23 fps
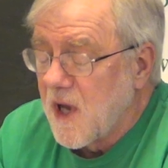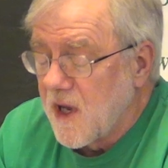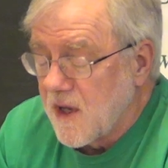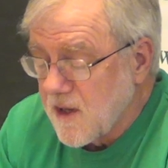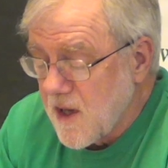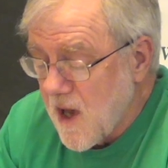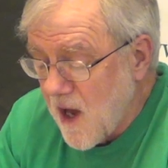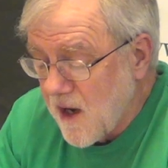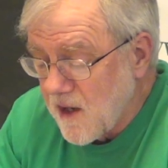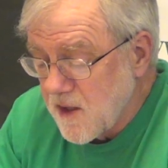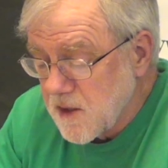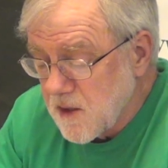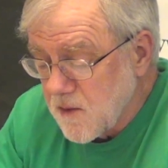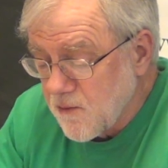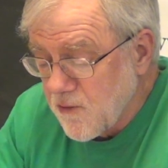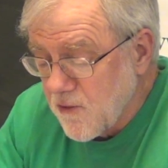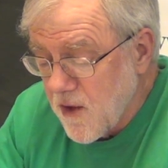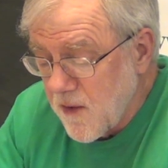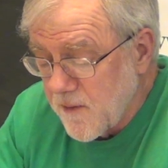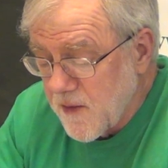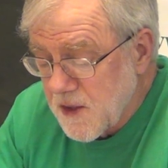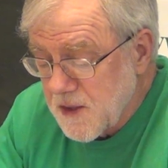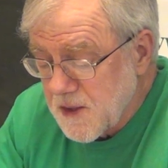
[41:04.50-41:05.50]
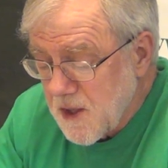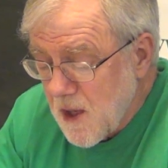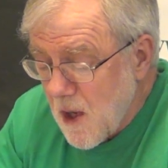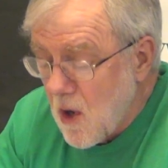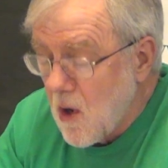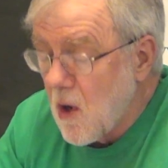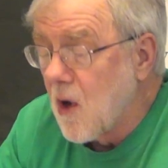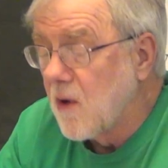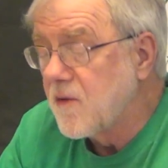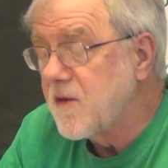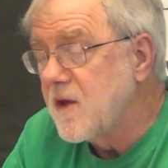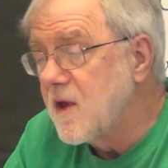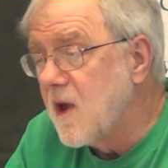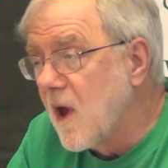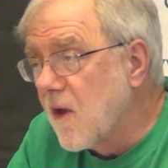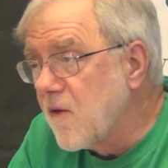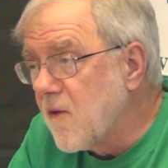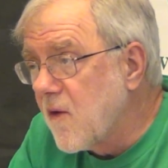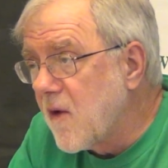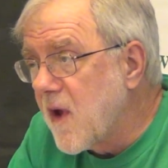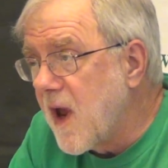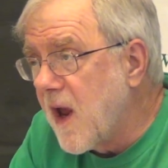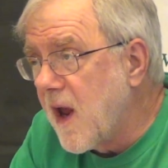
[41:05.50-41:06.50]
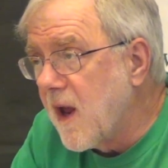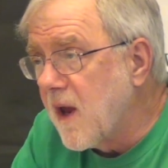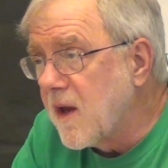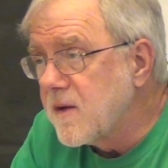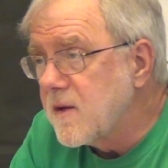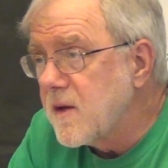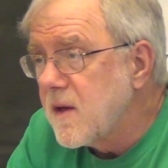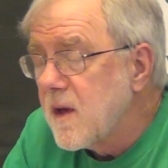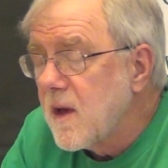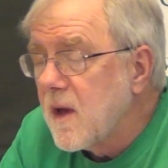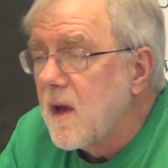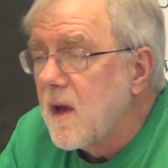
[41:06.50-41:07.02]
take that as a premise. On the other hand,